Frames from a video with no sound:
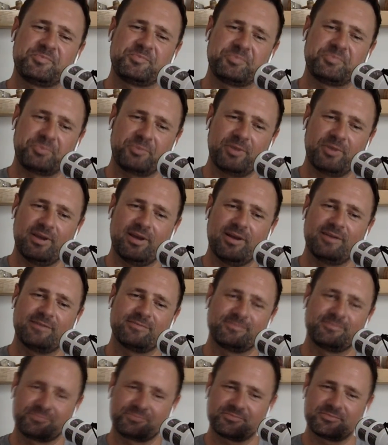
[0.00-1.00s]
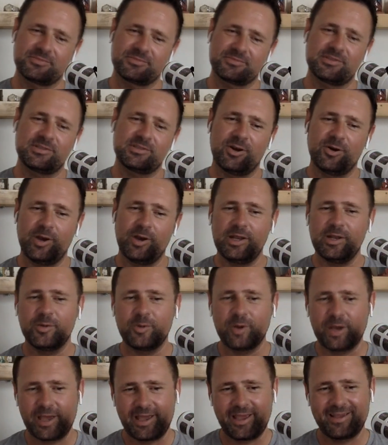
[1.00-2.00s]
Yeah. So
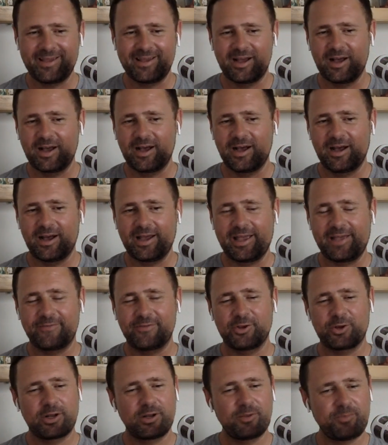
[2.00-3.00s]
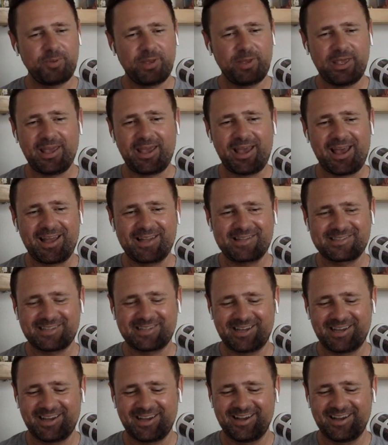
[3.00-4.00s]
anyway, if you're going to be at,
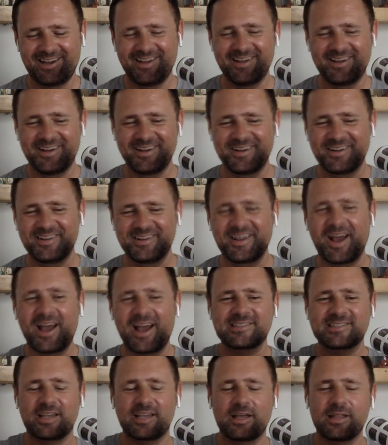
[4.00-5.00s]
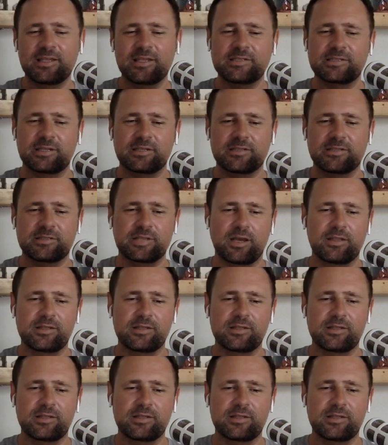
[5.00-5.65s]
no, I saw this, I saw